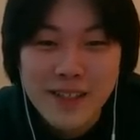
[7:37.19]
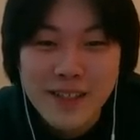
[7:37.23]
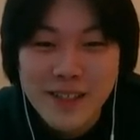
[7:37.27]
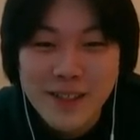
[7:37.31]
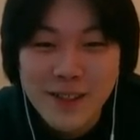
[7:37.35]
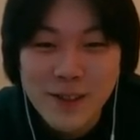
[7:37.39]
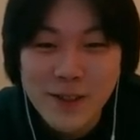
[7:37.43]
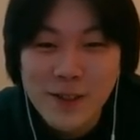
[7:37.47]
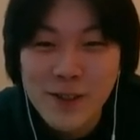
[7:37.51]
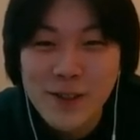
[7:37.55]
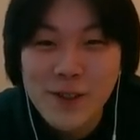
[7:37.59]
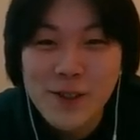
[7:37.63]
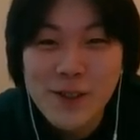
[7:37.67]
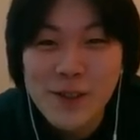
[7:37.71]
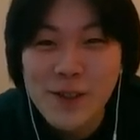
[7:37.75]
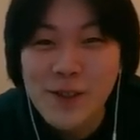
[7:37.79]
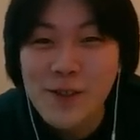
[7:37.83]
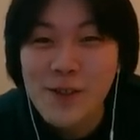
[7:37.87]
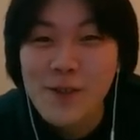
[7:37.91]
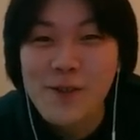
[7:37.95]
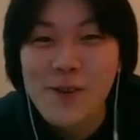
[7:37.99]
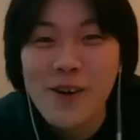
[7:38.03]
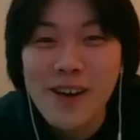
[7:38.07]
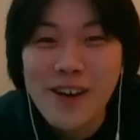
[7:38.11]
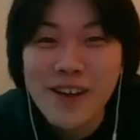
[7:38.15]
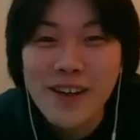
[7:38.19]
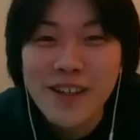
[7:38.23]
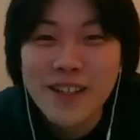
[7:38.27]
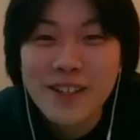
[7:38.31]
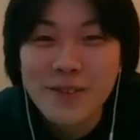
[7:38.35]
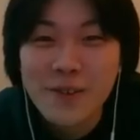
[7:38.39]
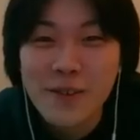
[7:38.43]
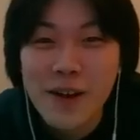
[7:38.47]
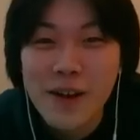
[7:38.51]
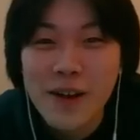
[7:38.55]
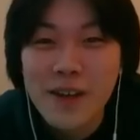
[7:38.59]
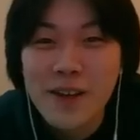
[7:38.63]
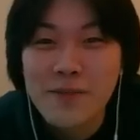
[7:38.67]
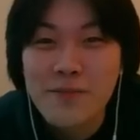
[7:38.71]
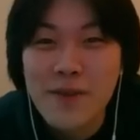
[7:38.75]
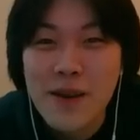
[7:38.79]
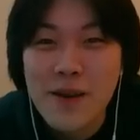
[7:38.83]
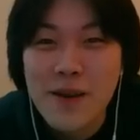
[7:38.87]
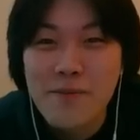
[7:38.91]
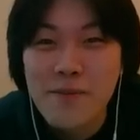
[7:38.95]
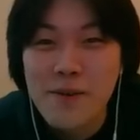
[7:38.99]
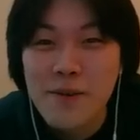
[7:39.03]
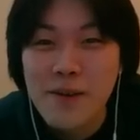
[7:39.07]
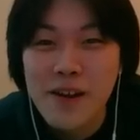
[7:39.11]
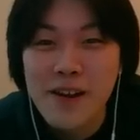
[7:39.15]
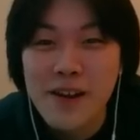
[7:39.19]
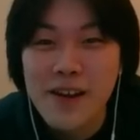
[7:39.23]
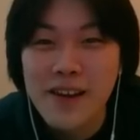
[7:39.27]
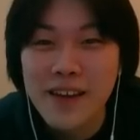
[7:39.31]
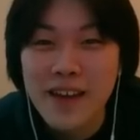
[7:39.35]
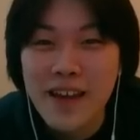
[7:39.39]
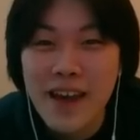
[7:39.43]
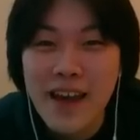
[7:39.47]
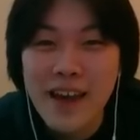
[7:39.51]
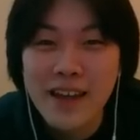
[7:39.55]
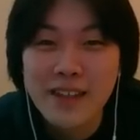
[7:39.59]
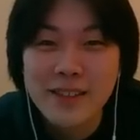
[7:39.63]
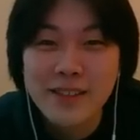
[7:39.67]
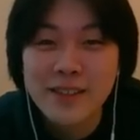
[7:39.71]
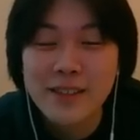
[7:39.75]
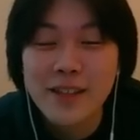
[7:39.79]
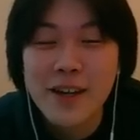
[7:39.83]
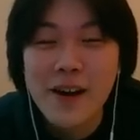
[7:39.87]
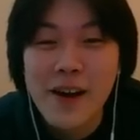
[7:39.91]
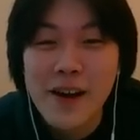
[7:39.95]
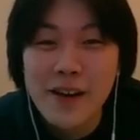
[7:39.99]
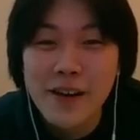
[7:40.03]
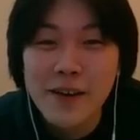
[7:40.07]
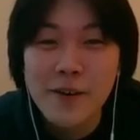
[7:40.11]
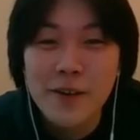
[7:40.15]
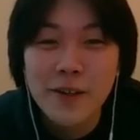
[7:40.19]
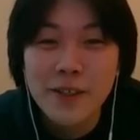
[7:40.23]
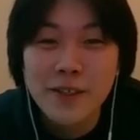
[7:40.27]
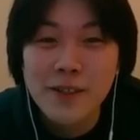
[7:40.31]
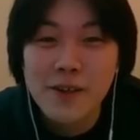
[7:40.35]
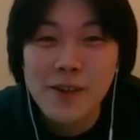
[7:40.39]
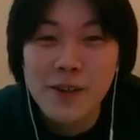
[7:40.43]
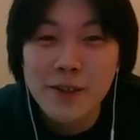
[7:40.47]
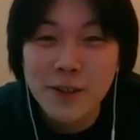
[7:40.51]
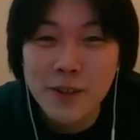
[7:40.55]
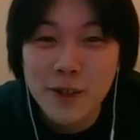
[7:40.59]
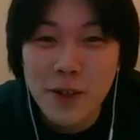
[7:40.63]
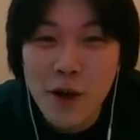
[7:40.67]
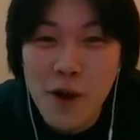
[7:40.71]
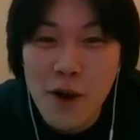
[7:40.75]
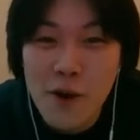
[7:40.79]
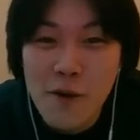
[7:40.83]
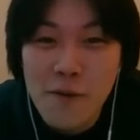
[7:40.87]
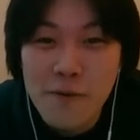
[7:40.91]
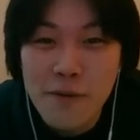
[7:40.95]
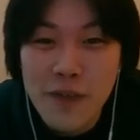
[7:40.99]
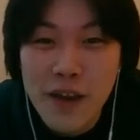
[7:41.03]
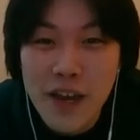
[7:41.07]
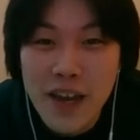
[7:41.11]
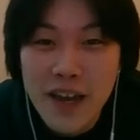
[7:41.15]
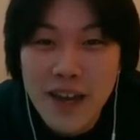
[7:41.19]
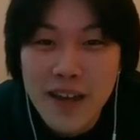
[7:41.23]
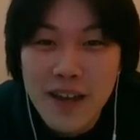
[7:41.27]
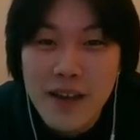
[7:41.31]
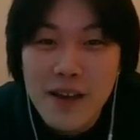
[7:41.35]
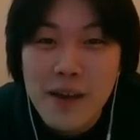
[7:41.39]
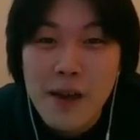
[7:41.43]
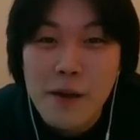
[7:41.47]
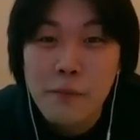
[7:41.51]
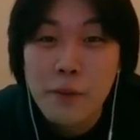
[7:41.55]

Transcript: Ooh, what is people gonna get? Kaku has got Dofi.